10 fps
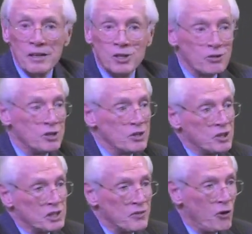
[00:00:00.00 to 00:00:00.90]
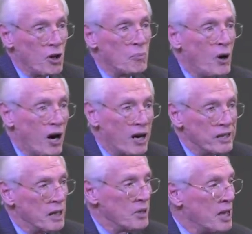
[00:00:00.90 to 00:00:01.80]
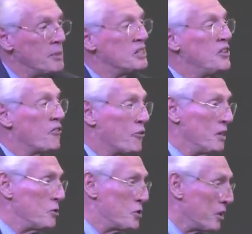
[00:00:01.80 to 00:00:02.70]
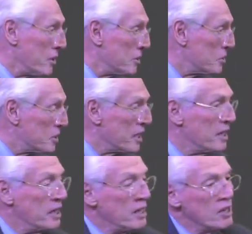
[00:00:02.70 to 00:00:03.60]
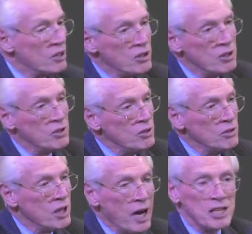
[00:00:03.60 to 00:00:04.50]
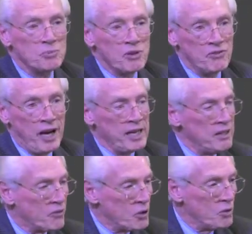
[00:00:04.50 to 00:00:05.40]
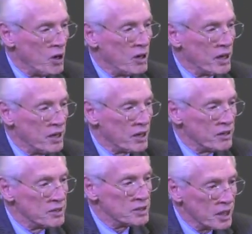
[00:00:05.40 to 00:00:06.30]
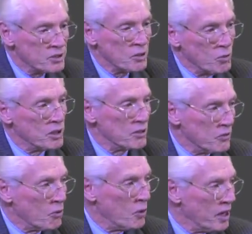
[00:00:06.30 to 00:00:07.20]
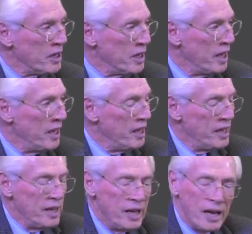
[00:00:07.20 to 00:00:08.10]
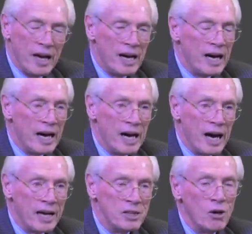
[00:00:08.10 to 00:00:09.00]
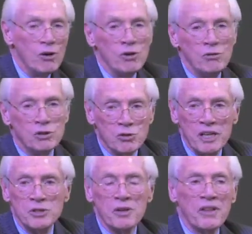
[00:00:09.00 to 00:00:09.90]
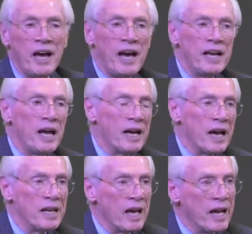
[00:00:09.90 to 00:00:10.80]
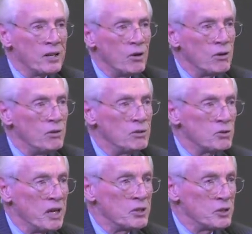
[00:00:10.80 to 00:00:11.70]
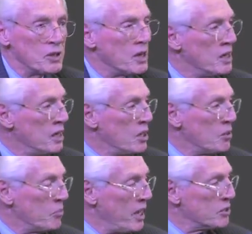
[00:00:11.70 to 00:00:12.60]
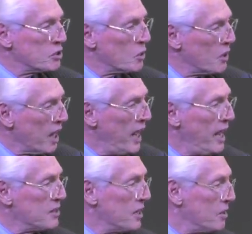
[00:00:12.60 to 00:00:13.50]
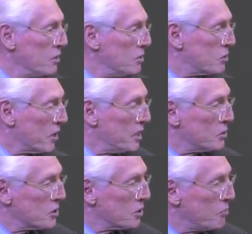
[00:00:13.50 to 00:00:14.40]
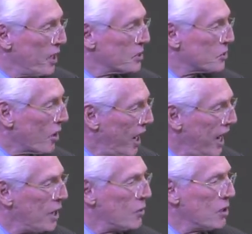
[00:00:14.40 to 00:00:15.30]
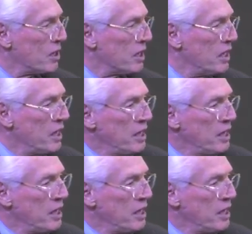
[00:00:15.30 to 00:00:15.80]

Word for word: churches just fall apart. They become a different church. And God's provided for you all here in such a wonderful way. I know you treasure that. I know you treasure Pastor Willette, and you treasure Pastor Howell,